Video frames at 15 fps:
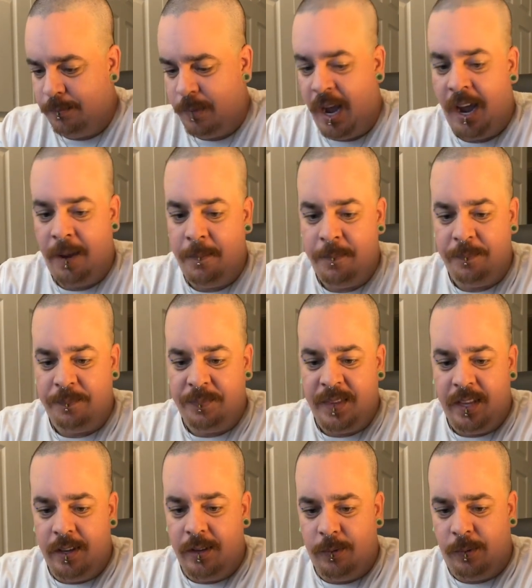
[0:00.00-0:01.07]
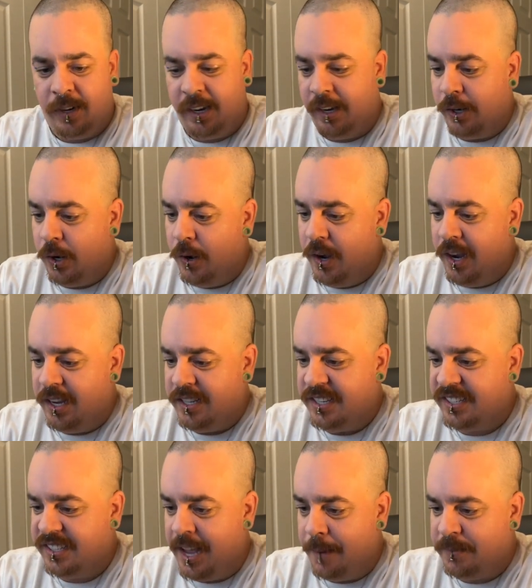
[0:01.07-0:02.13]
But we're going to go ahead and
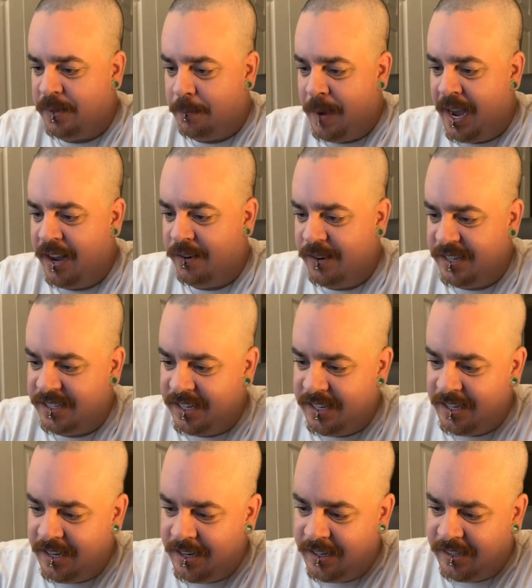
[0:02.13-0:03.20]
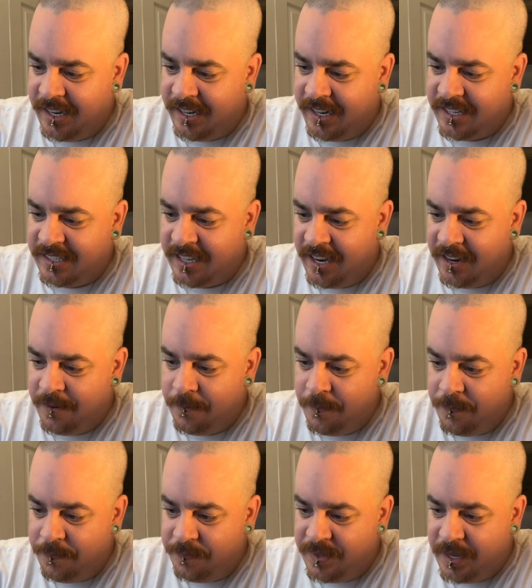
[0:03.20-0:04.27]
slap some batteries in here. And like I said,
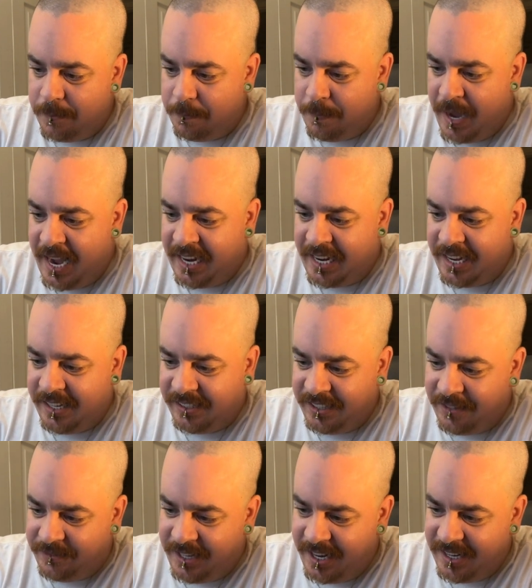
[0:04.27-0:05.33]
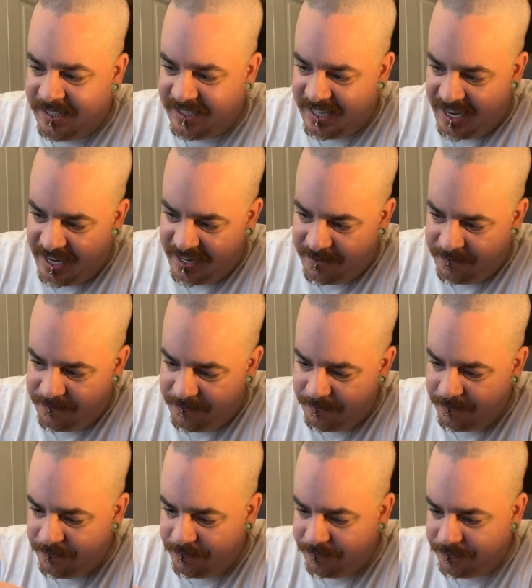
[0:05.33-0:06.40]
back on the left-hand side,
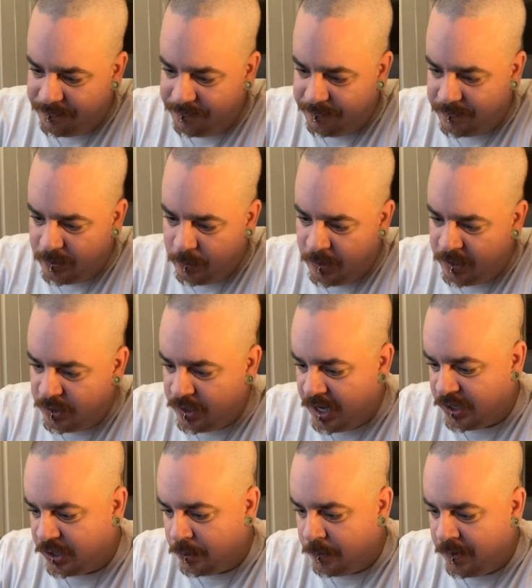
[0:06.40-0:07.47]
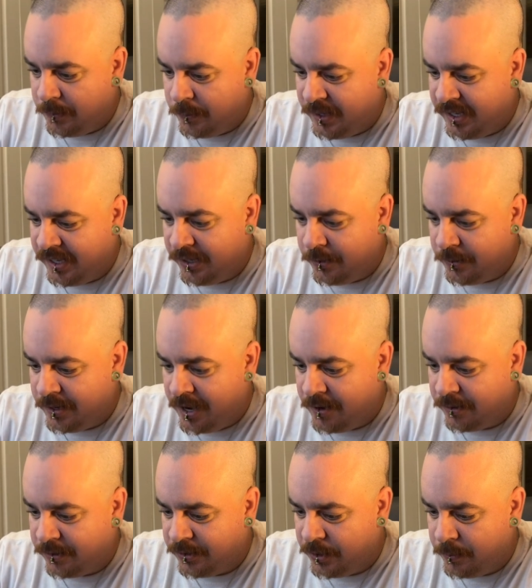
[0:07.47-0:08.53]
which actually we need to go
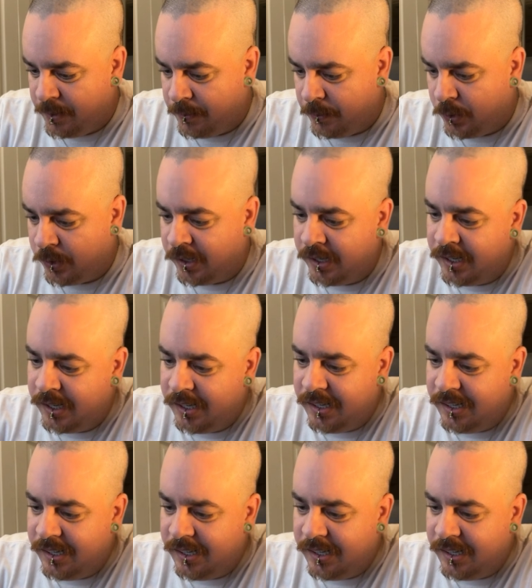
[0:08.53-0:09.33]
down a little bit more.